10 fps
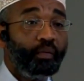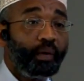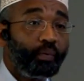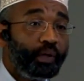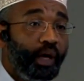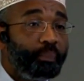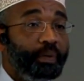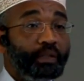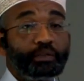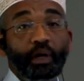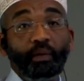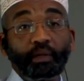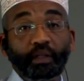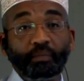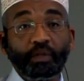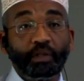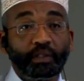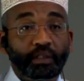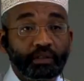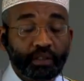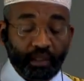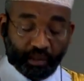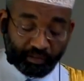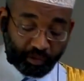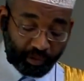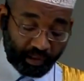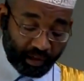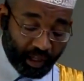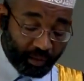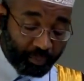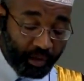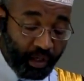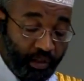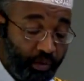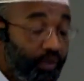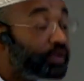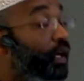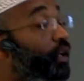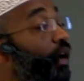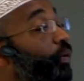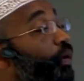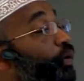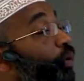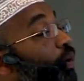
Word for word: where we appeal to our community inshallah for their help. So inshallah we do